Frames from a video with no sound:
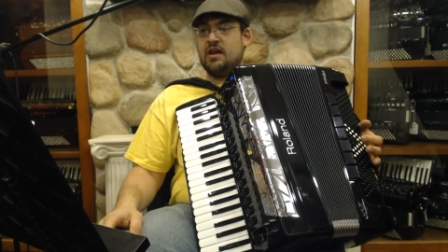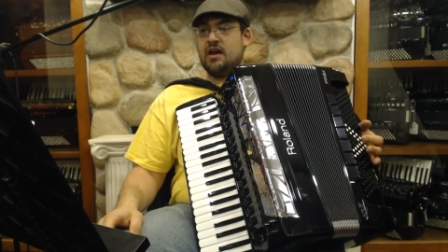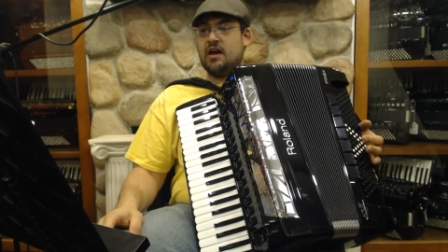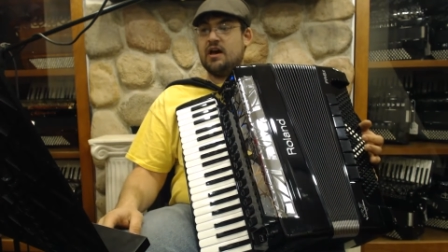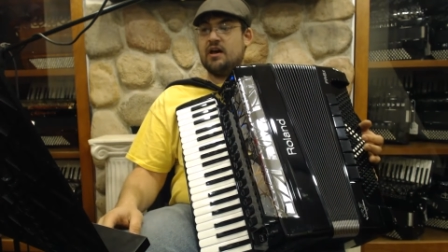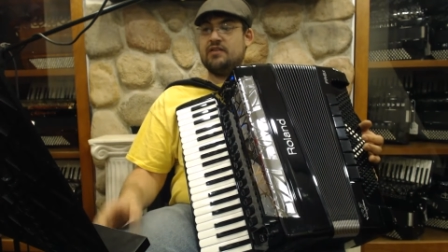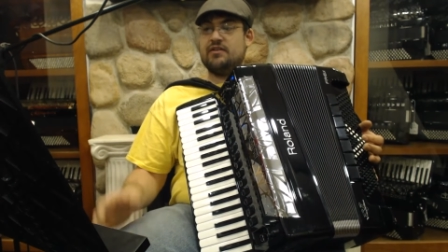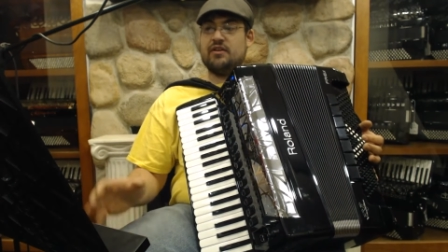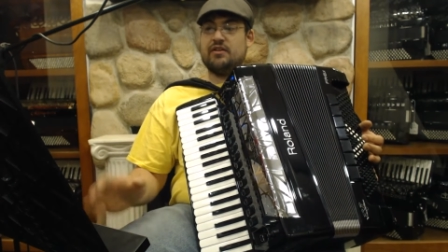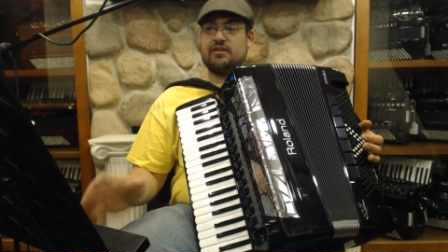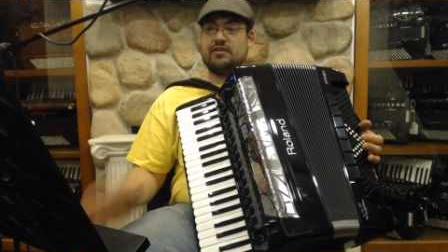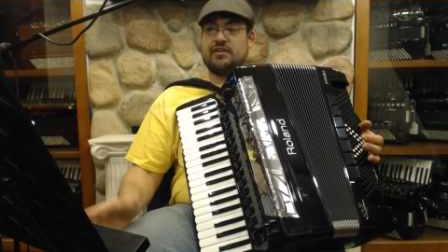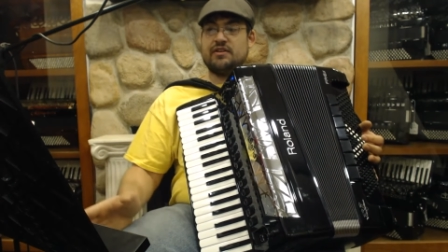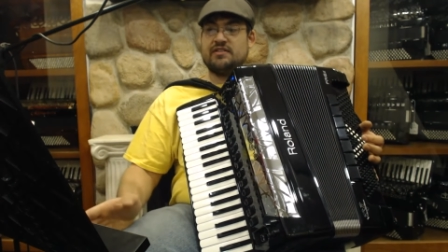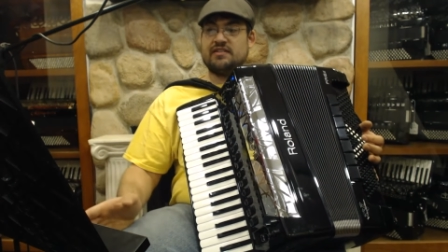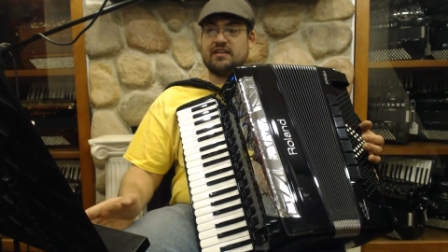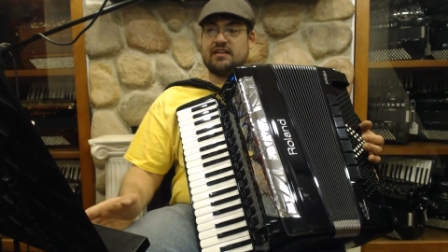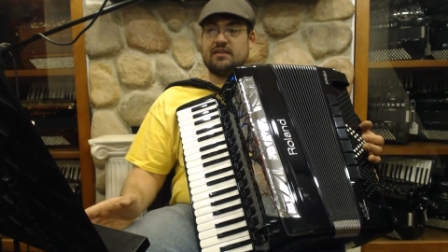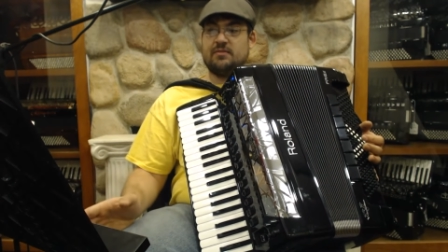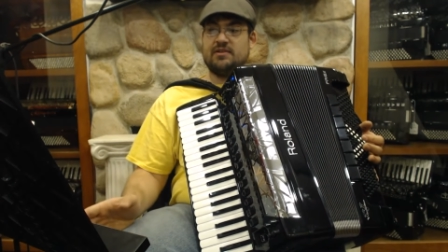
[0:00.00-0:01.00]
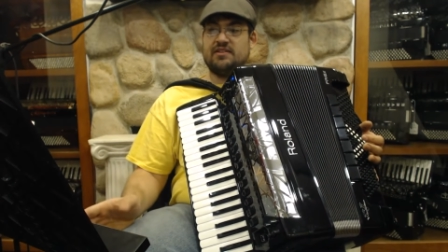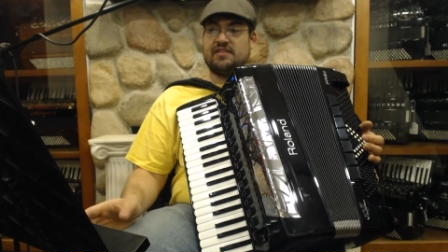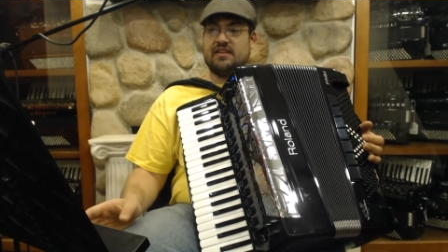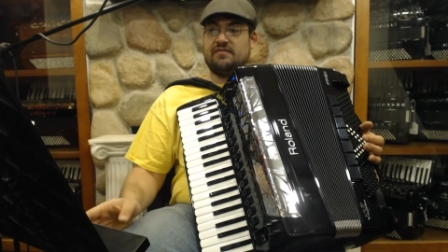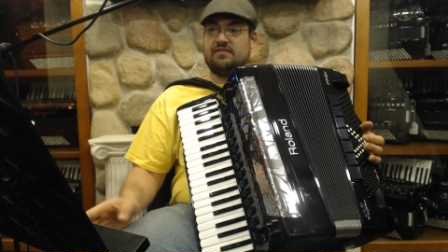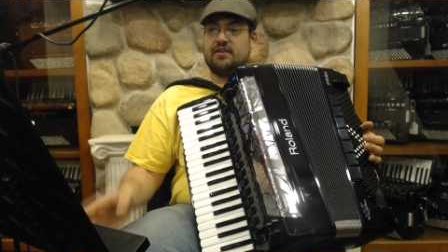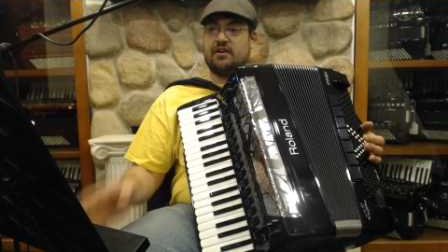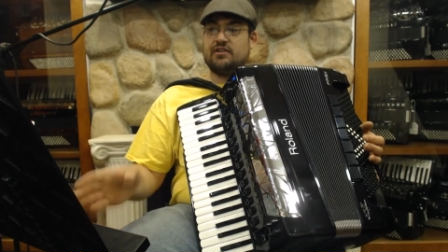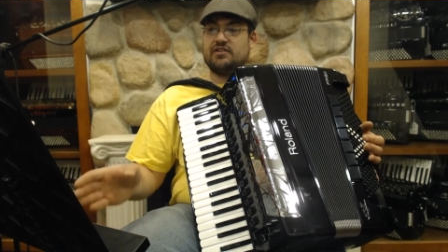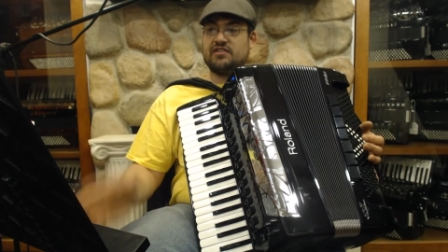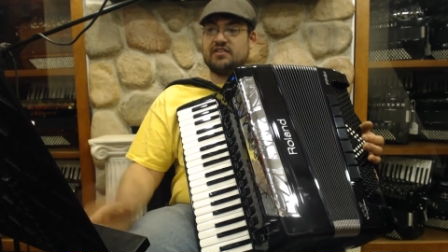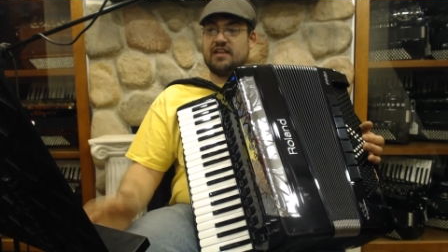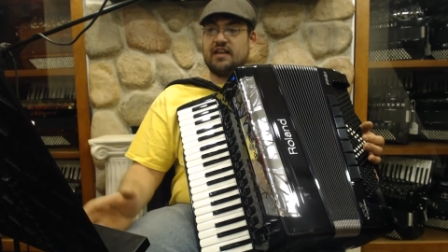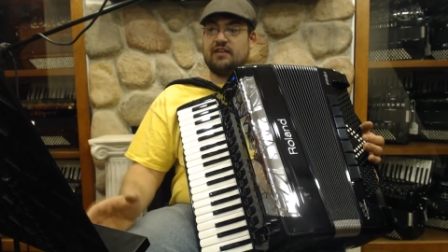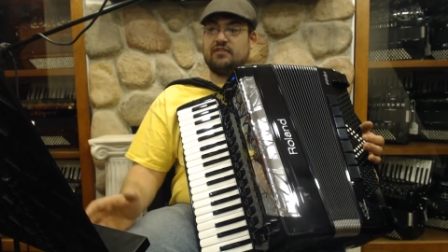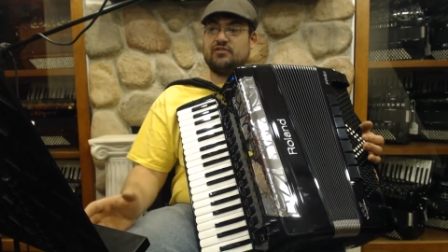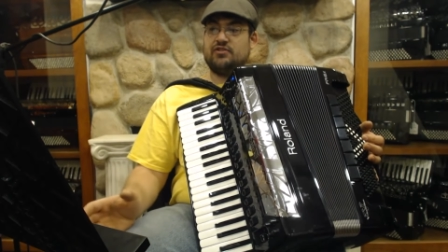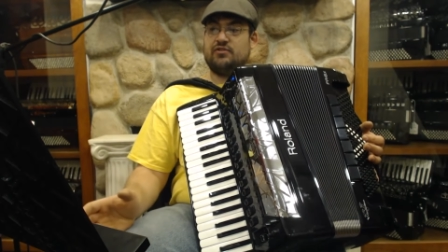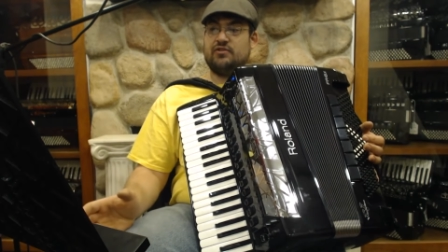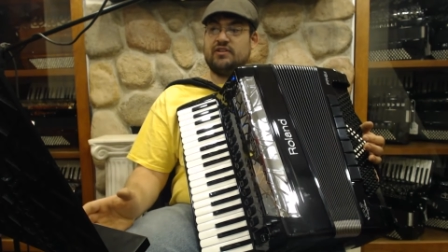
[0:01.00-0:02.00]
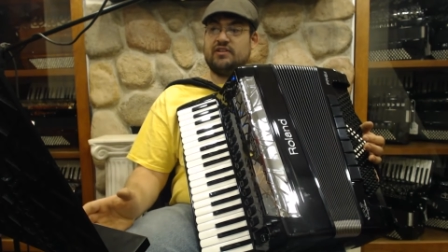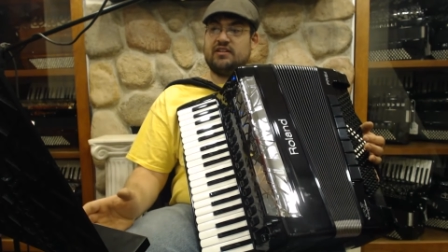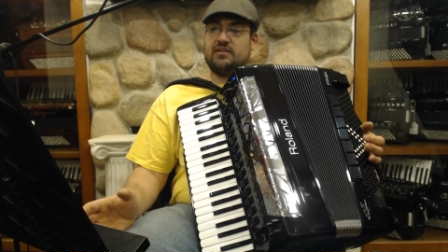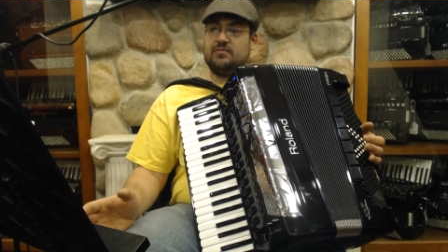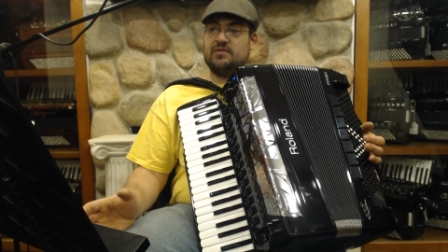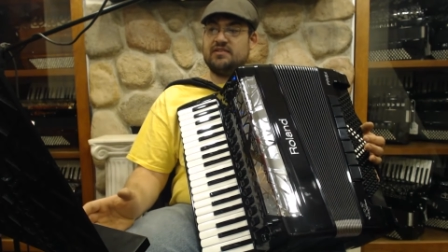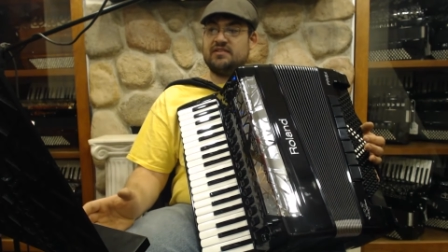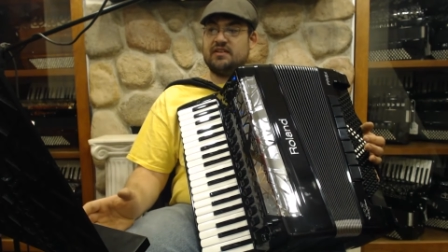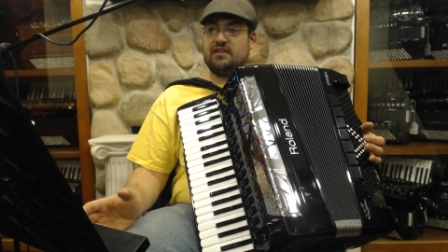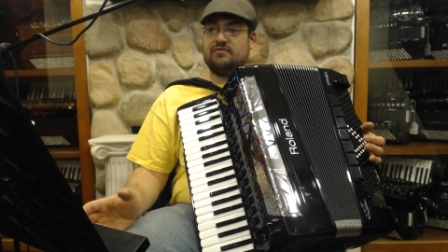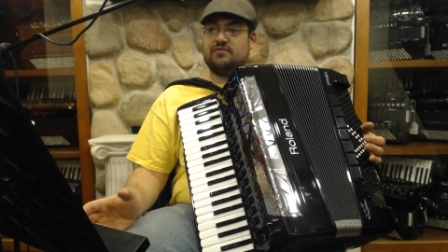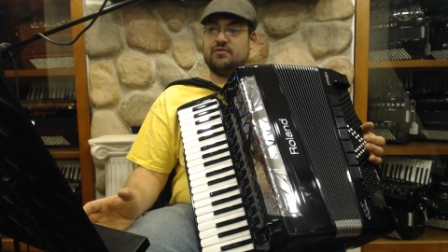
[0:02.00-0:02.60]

Uh, the other things that can be saved now are scale tuning can be saved